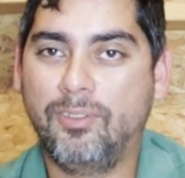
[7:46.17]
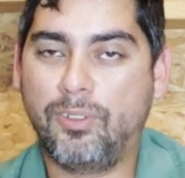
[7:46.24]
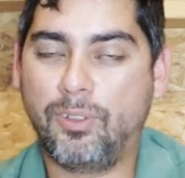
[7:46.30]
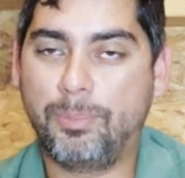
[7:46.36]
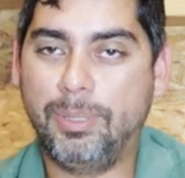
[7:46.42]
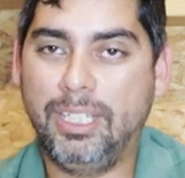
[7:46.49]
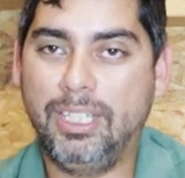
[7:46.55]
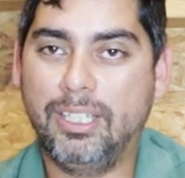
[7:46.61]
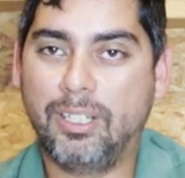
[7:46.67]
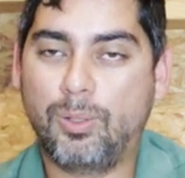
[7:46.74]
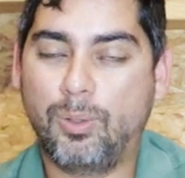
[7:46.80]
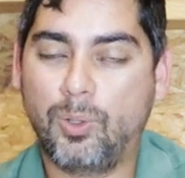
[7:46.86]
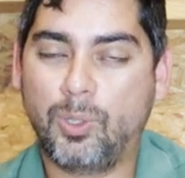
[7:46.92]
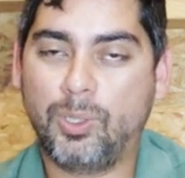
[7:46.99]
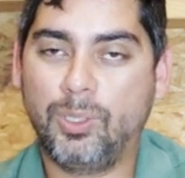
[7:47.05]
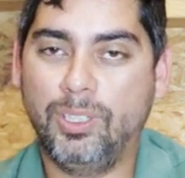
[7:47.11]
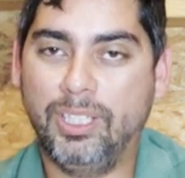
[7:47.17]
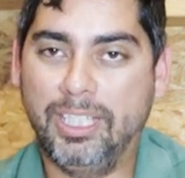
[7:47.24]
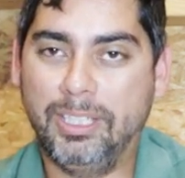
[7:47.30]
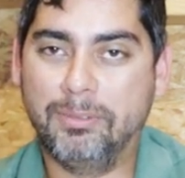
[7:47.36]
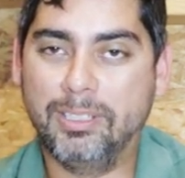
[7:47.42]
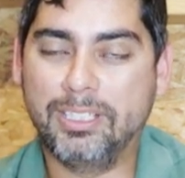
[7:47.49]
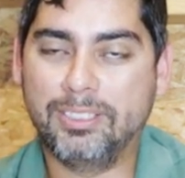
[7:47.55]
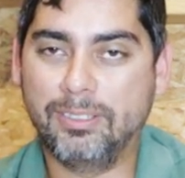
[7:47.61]
for being a corker,
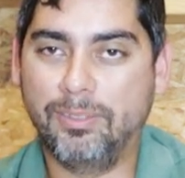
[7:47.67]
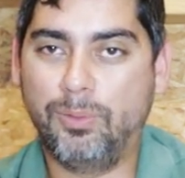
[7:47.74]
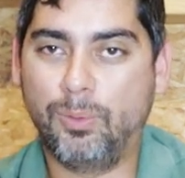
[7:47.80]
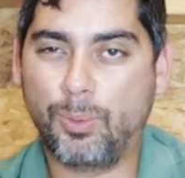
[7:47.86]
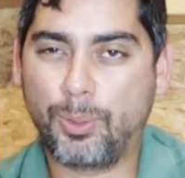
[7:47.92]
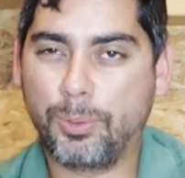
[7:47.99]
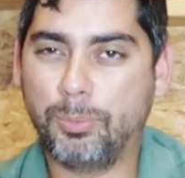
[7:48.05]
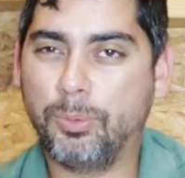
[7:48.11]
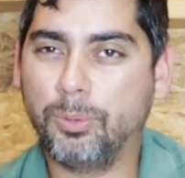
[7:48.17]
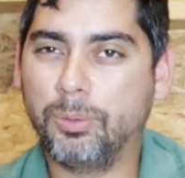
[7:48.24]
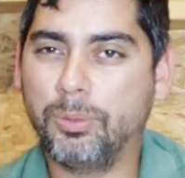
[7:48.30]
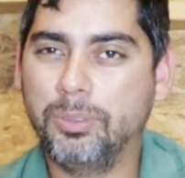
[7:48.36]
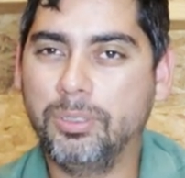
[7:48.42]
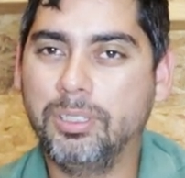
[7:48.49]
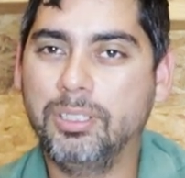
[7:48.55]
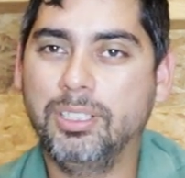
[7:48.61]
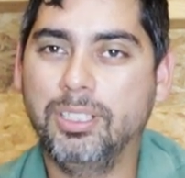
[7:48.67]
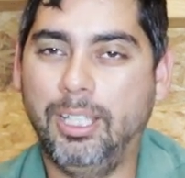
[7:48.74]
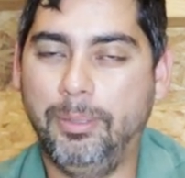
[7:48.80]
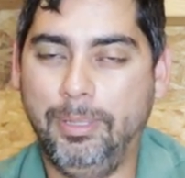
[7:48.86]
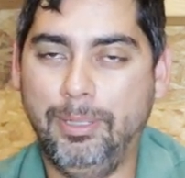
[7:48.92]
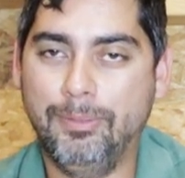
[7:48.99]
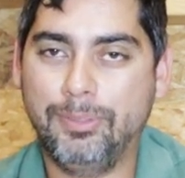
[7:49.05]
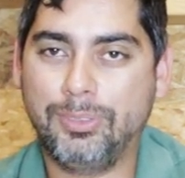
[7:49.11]
it was affordable. I
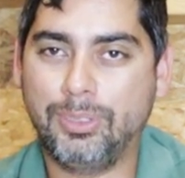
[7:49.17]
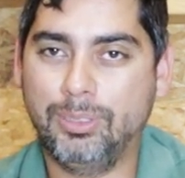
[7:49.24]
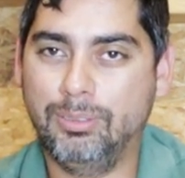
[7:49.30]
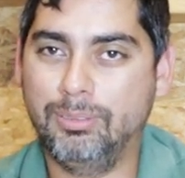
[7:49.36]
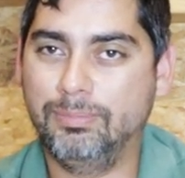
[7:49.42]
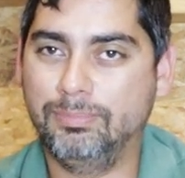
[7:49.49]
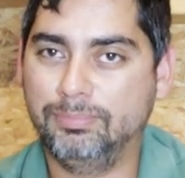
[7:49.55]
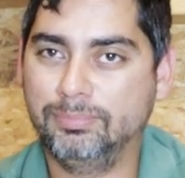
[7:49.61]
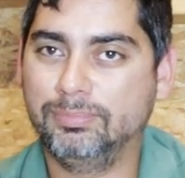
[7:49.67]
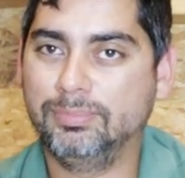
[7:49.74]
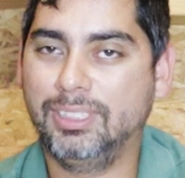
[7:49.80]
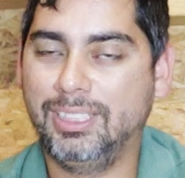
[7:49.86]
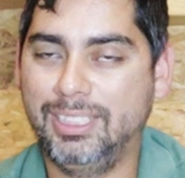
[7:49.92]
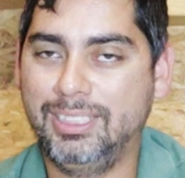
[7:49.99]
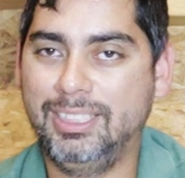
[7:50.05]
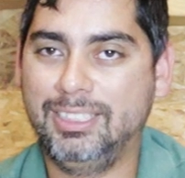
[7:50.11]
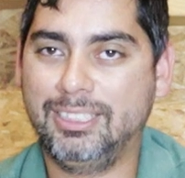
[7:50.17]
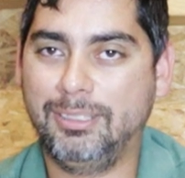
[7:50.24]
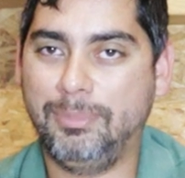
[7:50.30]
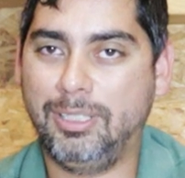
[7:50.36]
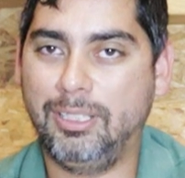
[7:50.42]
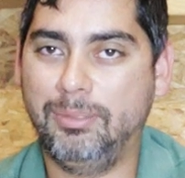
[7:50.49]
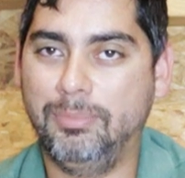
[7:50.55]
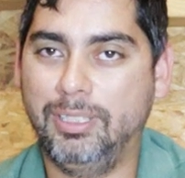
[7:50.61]
mean, it was still a decent
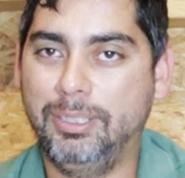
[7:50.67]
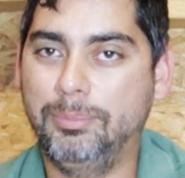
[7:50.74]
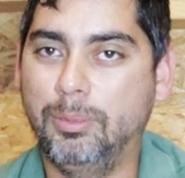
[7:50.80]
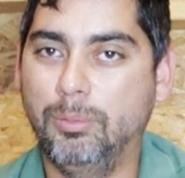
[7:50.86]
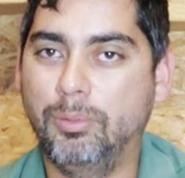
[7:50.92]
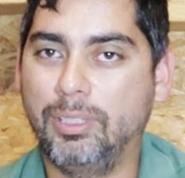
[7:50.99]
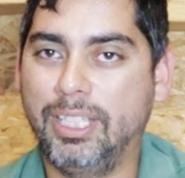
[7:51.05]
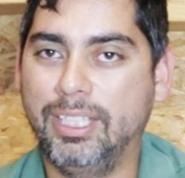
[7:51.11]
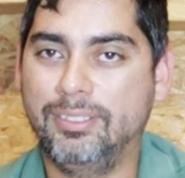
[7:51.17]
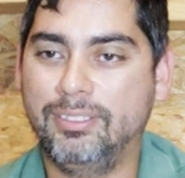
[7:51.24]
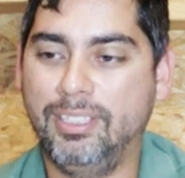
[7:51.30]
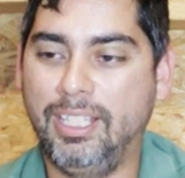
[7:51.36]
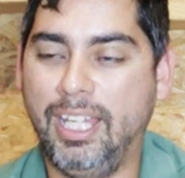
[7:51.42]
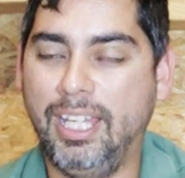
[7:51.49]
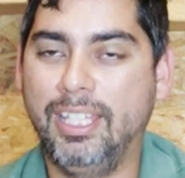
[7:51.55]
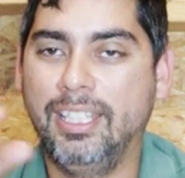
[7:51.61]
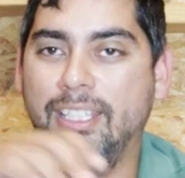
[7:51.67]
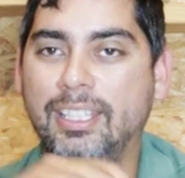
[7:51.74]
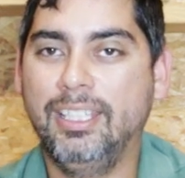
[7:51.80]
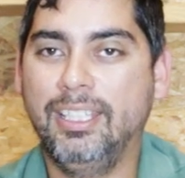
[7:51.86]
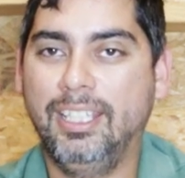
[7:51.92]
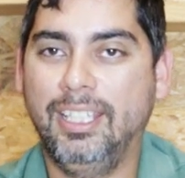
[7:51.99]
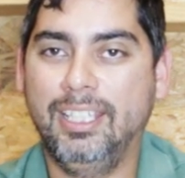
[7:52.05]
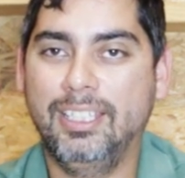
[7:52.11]
amount of money, but we'll get into that
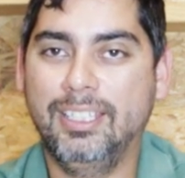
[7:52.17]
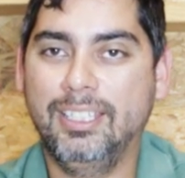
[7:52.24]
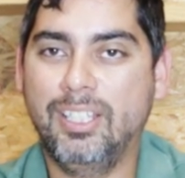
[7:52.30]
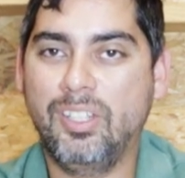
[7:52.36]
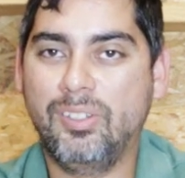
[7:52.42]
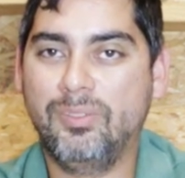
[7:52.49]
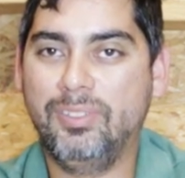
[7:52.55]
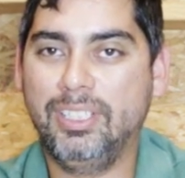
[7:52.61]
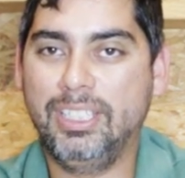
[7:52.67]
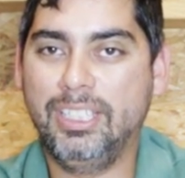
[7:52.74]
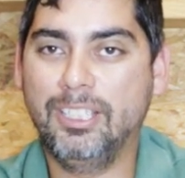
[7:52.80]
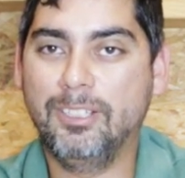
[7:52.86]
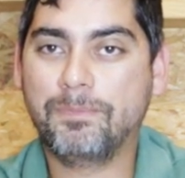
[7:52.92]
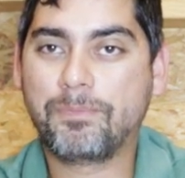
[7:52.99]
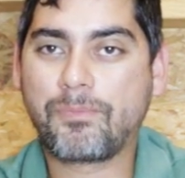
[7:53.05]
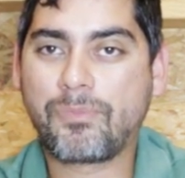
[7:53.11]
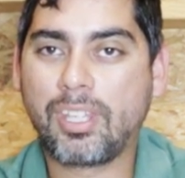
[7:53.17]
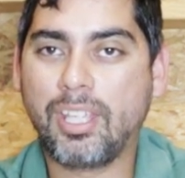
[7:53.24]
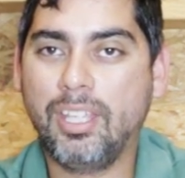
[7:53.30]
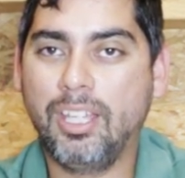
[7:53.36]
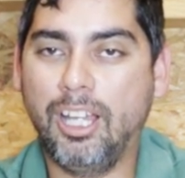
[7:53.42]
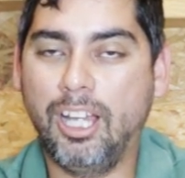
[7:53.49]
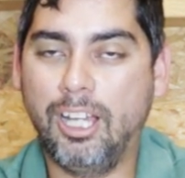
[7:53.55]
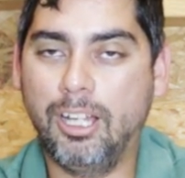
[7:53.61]
in another video.
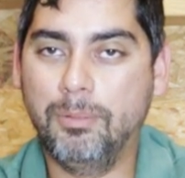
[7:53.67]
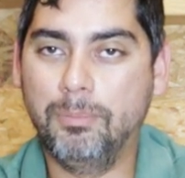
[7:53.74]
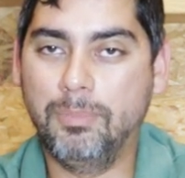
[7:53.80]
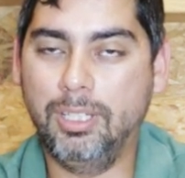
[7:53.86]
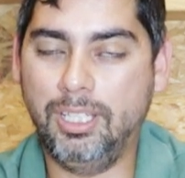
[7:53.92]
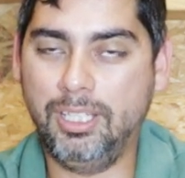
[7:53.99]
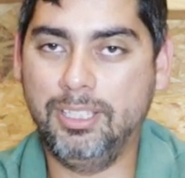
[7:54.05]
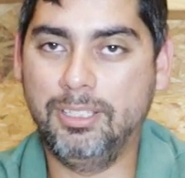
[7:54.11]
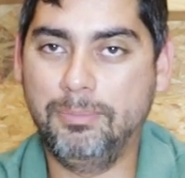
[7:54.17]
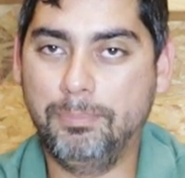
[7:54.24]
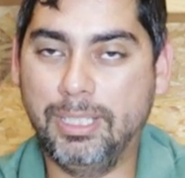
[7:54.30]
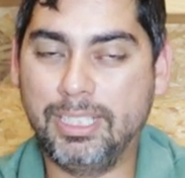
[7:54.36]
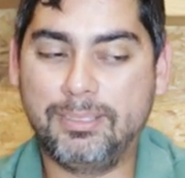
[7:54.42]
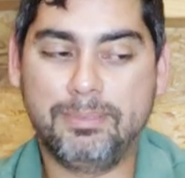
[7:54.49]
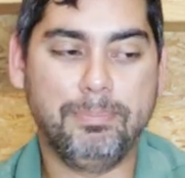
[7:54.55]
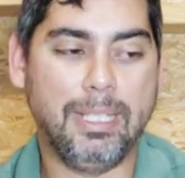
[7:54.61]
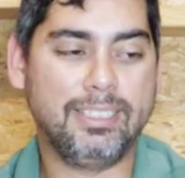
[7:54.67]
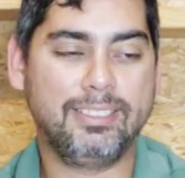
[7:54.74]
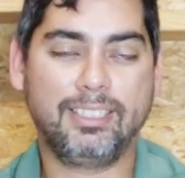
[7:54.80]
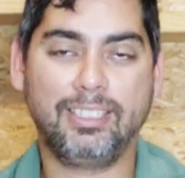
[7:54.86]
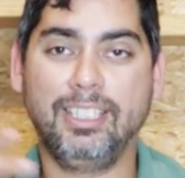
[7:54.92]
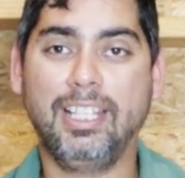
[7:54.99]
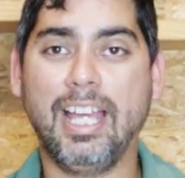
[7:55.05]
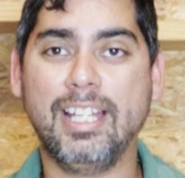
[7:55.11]
But
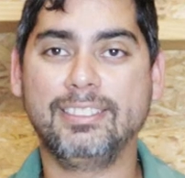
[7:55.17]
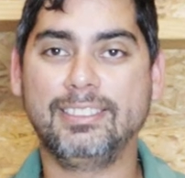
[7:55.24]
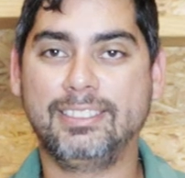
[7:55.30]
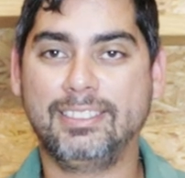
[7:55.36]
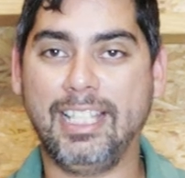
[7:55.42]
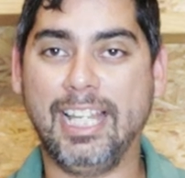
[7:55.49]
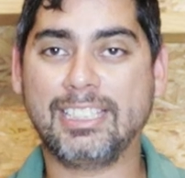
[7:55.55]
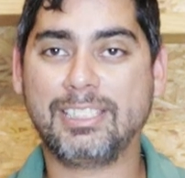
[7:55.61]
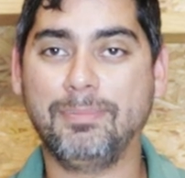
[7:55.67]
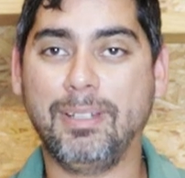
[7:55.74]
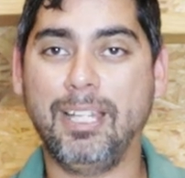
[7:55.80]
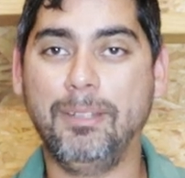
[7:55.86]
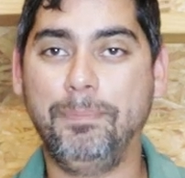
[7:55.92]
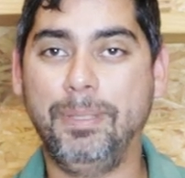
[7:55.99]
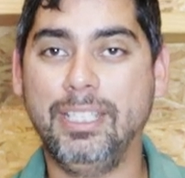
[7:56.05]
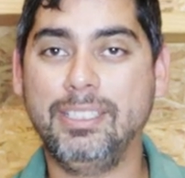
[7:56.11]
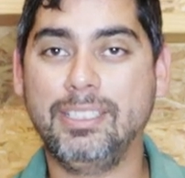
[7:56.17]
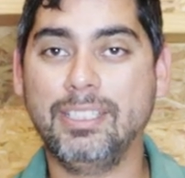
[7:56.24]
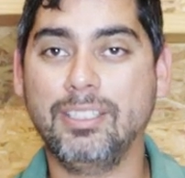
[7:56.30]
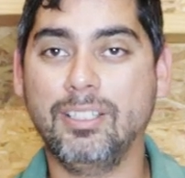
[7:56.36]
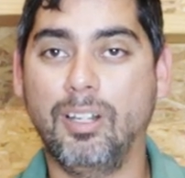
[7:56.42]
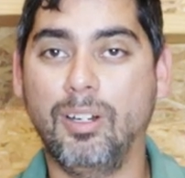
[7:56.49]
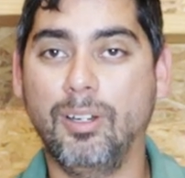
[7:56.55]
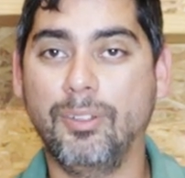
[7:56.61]
basically, guys, that's my
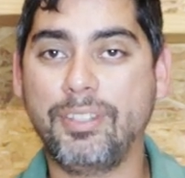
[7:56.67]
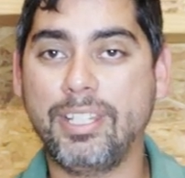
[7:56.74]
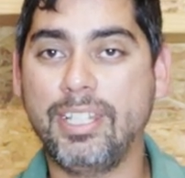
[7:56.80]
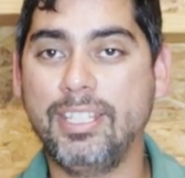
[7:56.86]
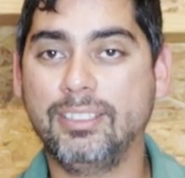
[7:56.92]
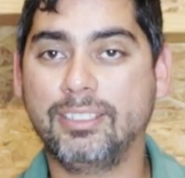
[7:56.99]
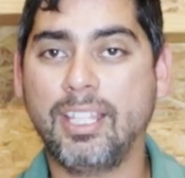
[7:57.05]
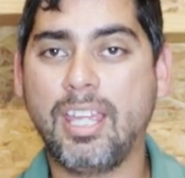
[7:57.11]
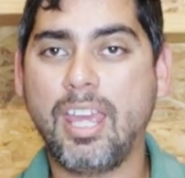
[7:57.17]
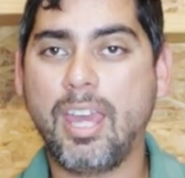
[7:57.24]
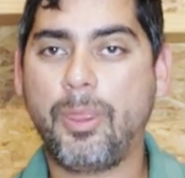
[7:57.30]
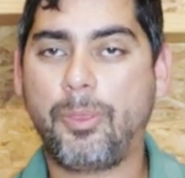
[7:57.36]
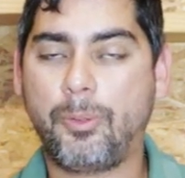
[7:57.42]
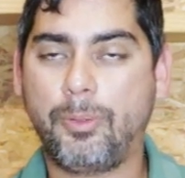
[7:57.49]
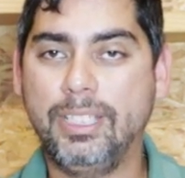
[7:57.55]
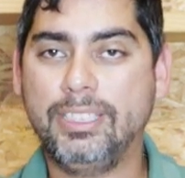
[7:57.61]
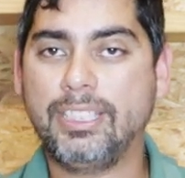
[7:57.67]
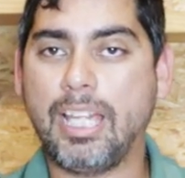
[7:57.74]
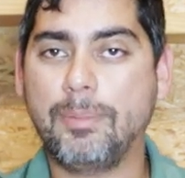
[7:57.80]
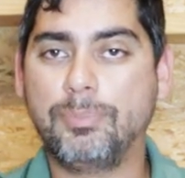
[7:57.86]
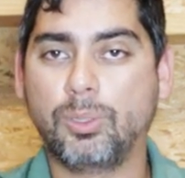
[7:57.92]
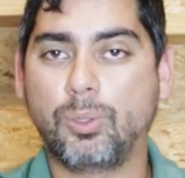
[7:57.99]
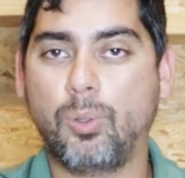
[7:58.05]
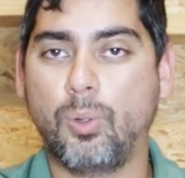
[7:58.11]
opinion on these three
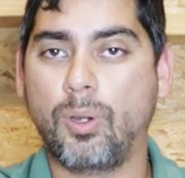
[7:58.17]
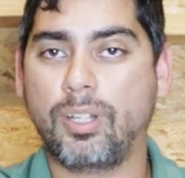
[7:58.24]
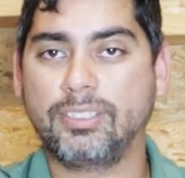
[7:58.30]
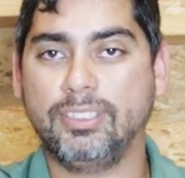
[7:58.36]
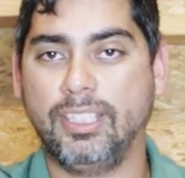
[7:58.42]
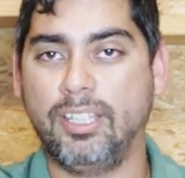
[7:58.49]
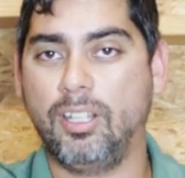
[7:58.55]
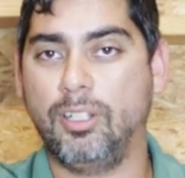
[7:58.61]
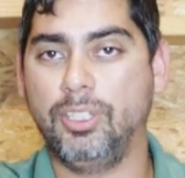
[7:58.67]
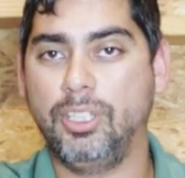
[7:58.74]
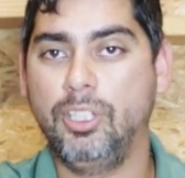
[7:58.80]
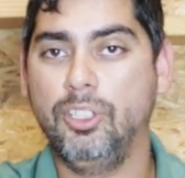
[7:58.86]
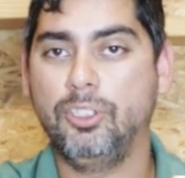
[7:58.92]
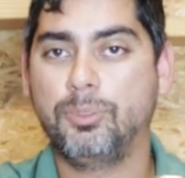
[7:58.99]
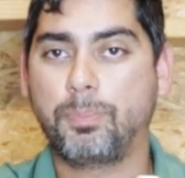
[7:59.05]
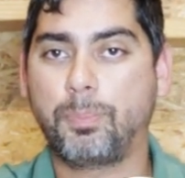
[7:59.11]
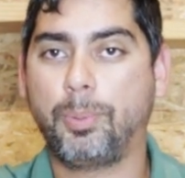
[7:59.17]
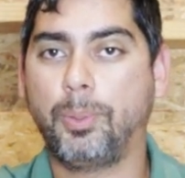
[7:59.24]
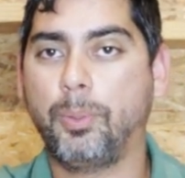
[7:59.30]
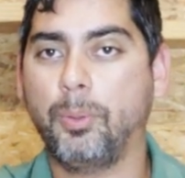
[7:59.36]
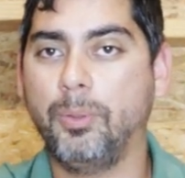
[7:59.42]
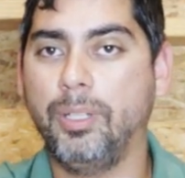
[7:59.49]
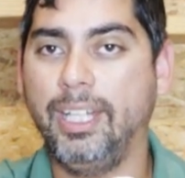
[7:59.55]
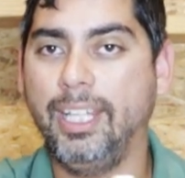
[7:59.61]
types of corks that are used
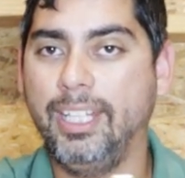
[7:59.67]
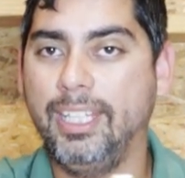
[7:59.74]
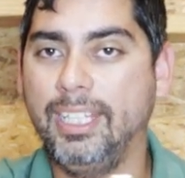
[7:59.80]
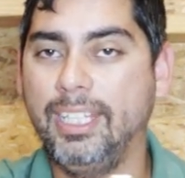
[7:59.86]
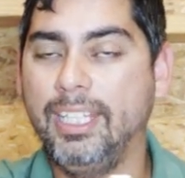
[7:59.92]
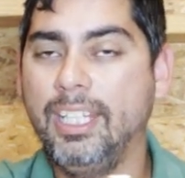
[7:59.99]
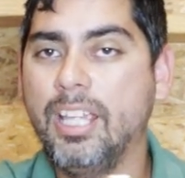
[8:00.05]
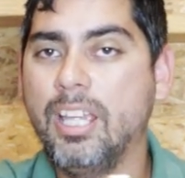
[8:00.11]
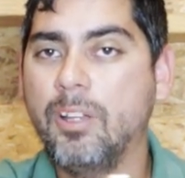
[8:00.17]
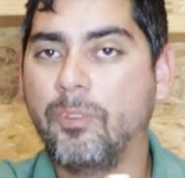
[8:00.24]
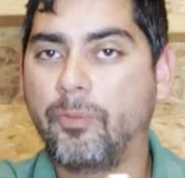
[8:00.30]
pretty